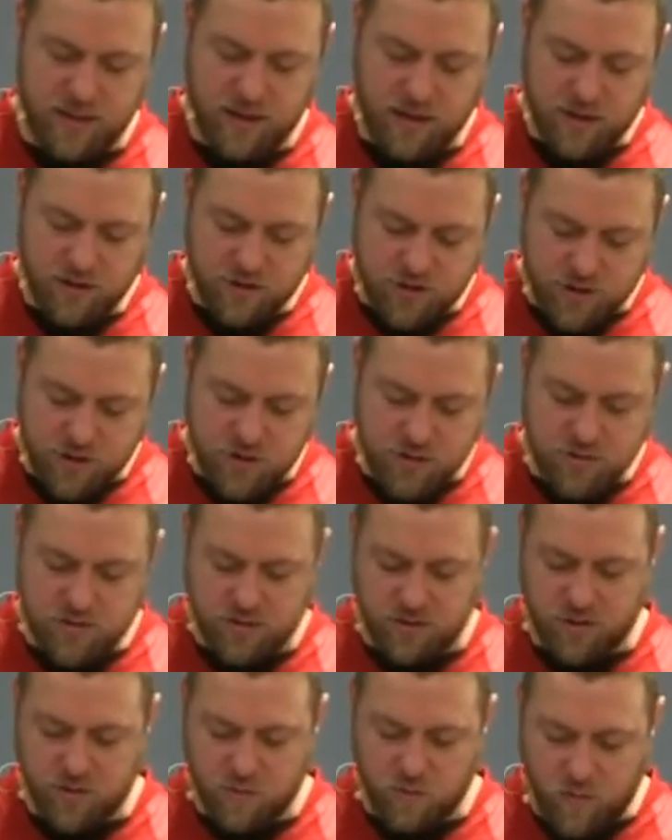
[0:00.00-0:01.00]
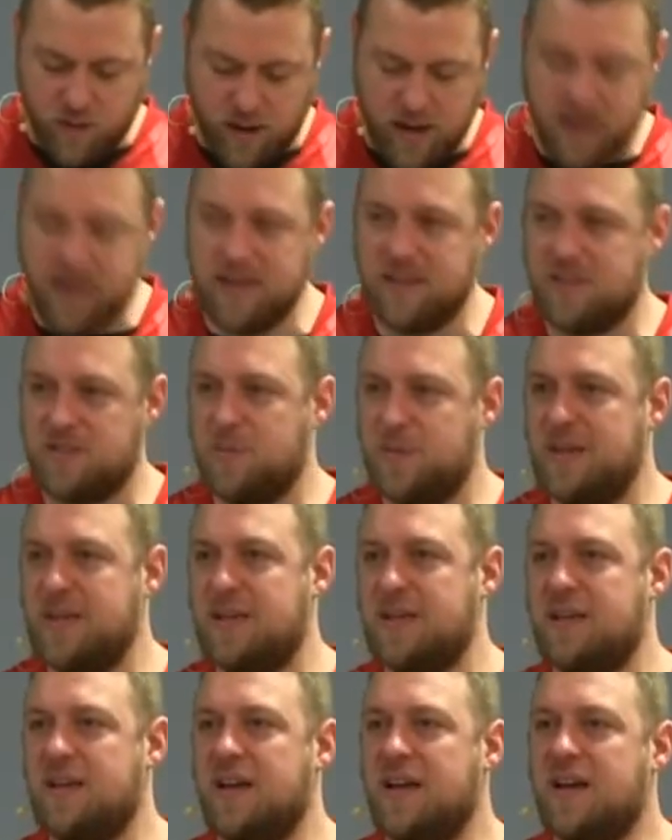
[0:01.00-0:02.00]
juice or the wine as
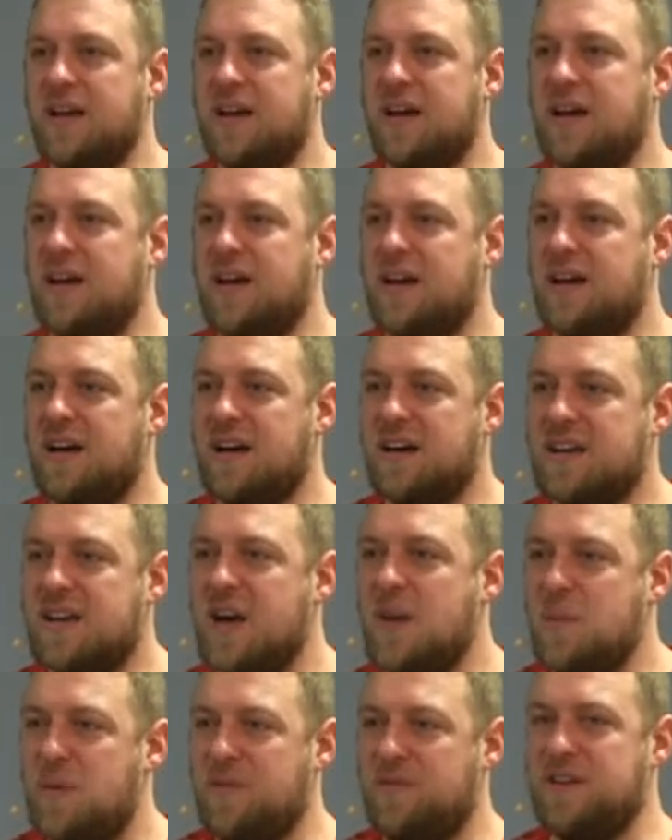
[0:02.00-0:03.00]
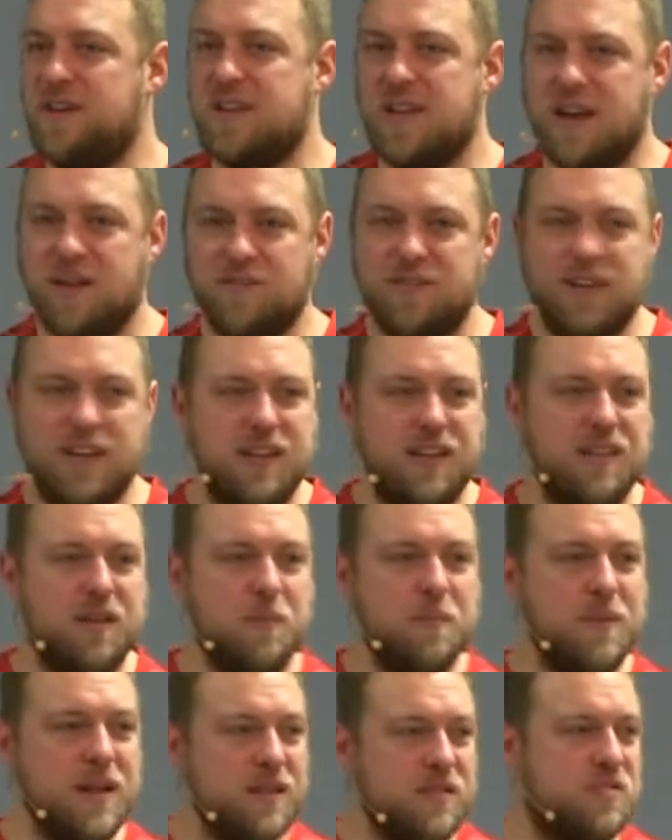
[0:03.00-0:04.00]
being a cup of a covenant. And they're
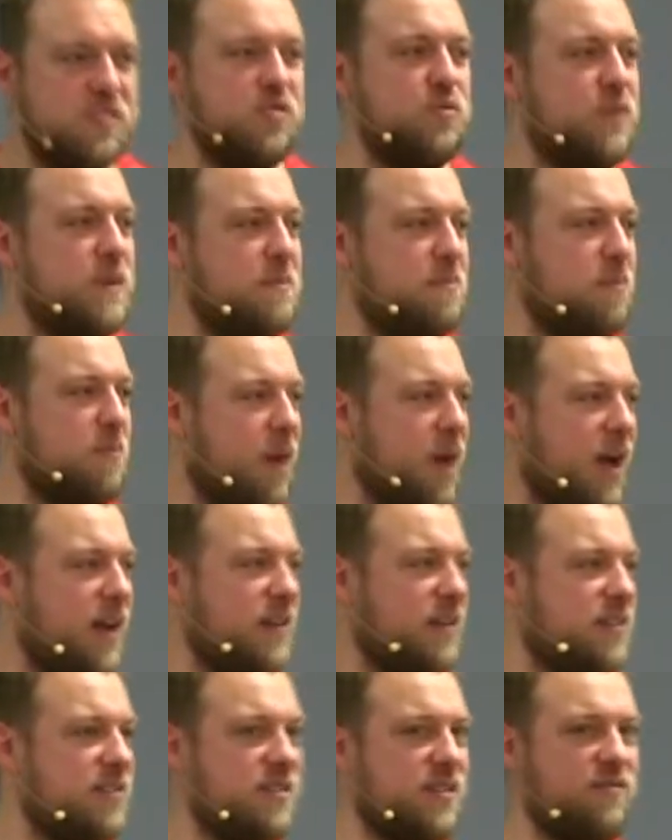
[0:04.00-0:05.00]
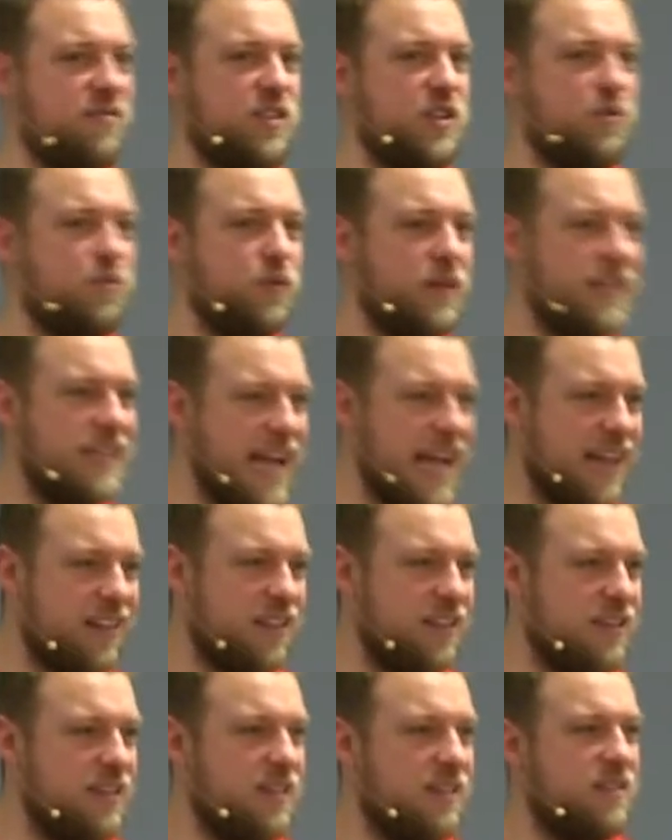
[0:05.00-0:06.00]
meant to remind us of the
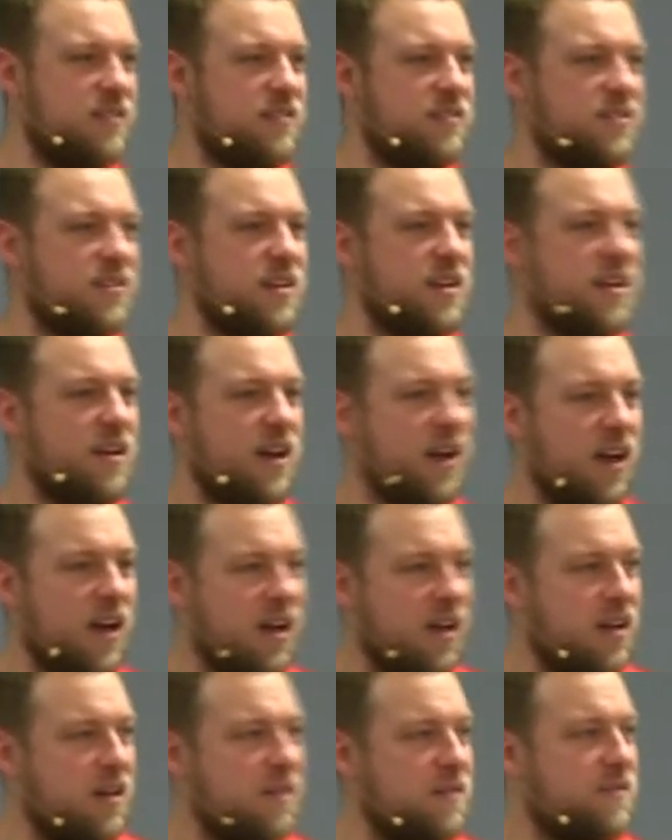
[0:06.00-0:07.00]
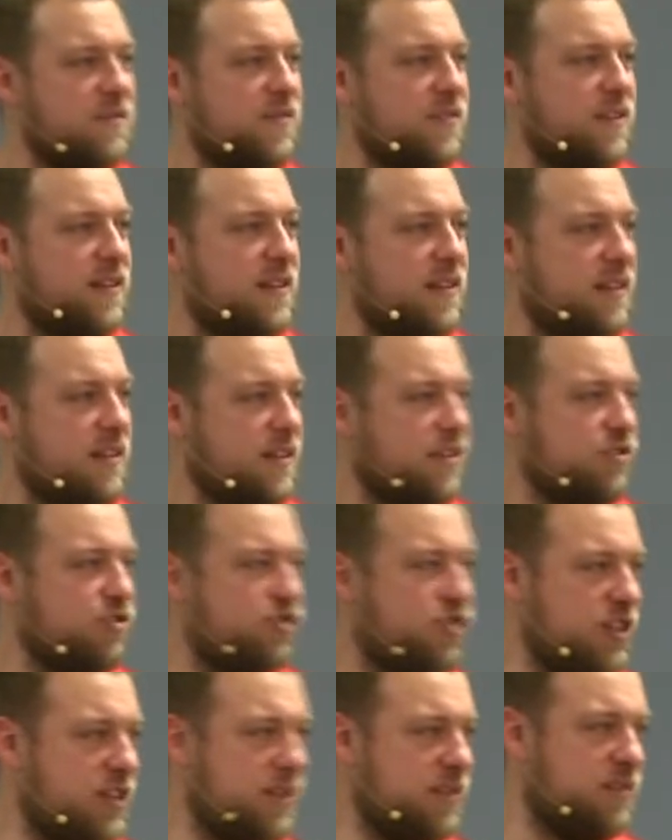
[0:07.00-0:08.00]
realities of
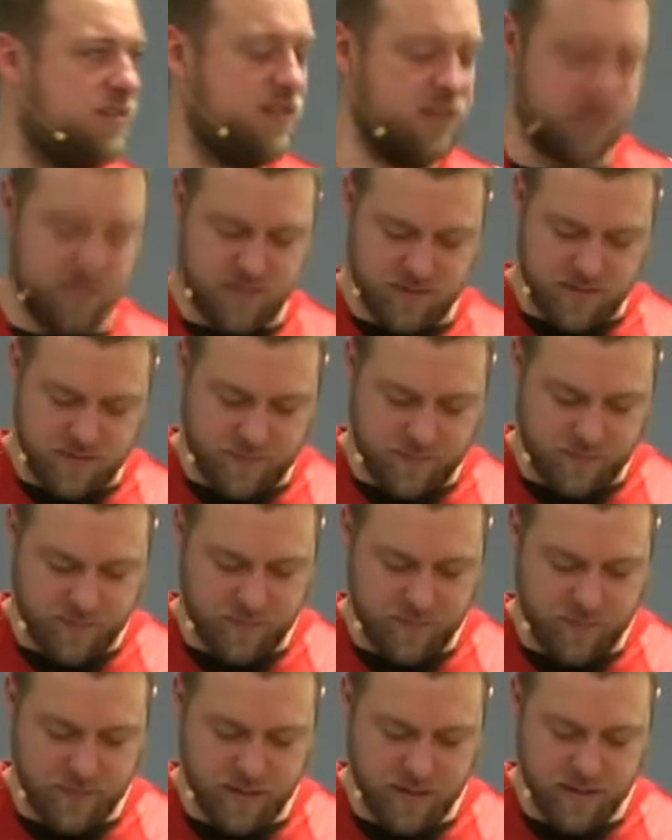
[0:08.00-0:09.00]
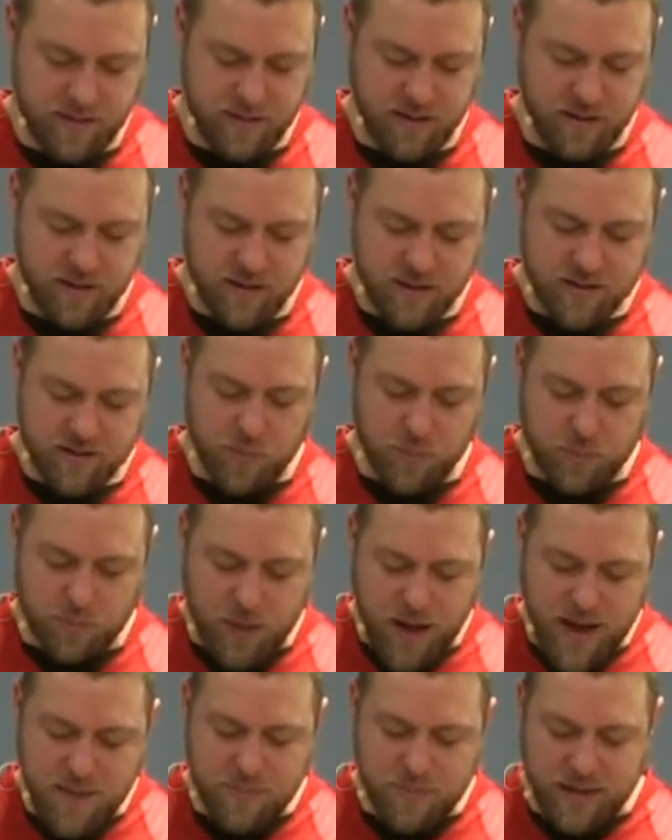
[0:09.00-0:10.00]
Jesus. So
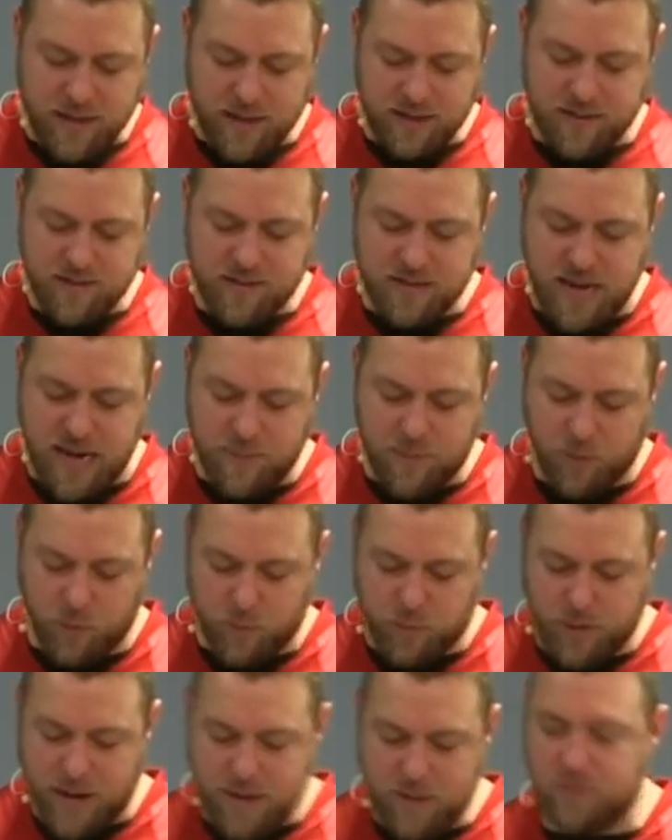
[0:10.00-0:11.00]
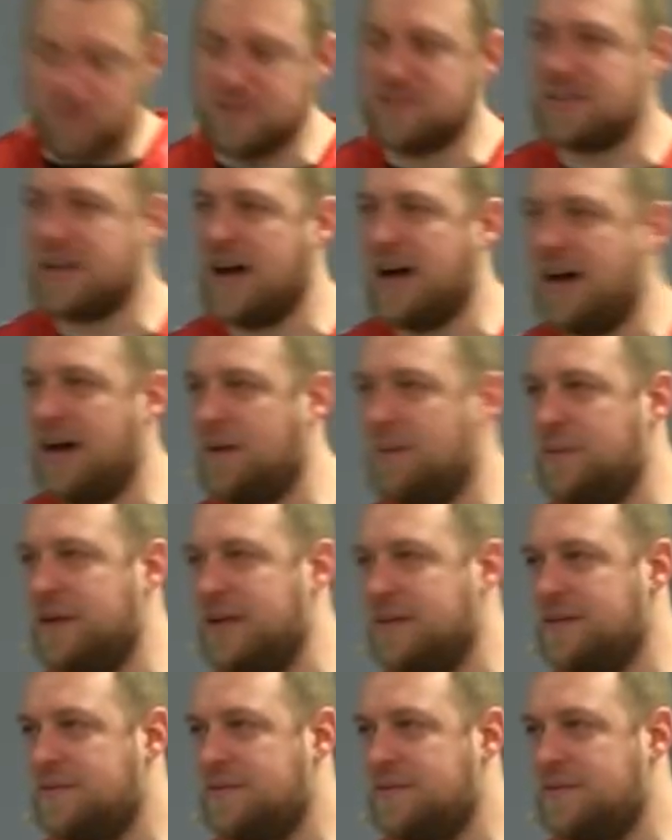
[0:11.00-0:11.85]
bread being a staple, bread was common,